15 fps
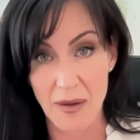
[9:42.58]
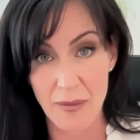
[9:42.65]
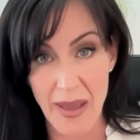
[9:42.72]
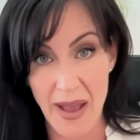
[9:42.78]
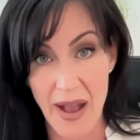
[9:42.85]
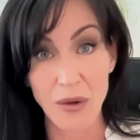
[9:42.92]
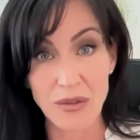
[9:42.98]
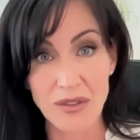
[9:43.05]

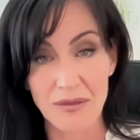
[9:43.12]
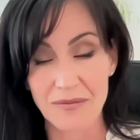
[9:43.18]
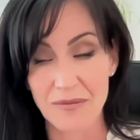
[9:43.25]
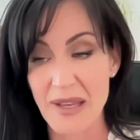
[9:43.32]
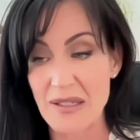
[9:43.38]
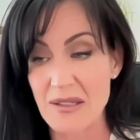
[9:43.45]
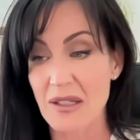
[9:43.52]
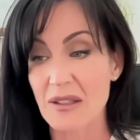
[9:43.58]
out,
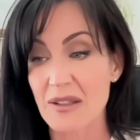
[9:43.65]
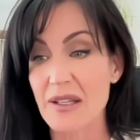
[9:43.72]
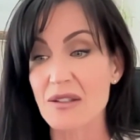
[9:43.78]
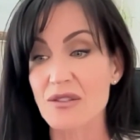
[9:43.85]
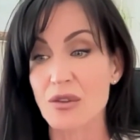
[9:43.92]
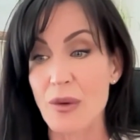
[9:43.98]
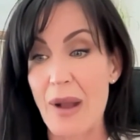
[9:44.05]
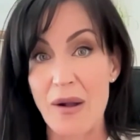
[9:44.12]
basically
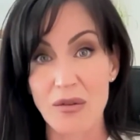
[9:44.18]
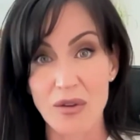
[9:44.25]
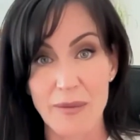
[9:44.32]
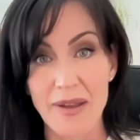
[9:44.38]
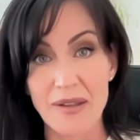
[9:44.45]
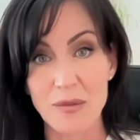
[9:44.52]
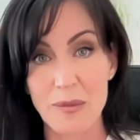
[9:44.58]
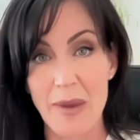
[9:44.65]
to
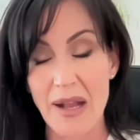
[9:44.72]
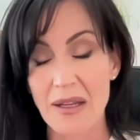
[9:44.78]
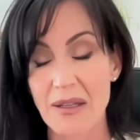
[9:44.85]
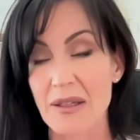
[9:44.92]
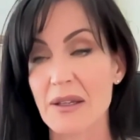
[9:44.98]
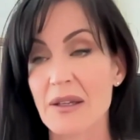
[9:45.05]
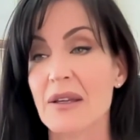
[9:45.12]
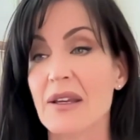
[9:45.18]
alchemize
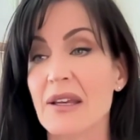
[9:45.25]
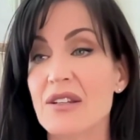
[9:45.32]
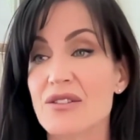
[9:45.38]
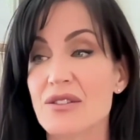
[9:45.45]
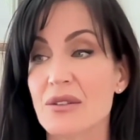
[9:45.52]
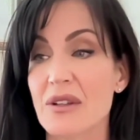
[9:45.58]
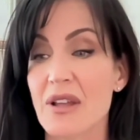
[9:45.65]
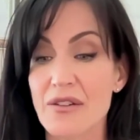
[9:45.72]
back
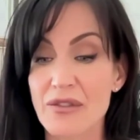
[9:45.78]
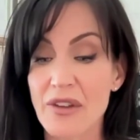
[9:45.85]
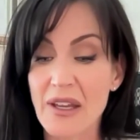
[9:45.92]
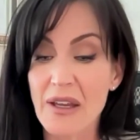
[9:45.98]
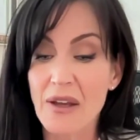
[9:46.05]
into love,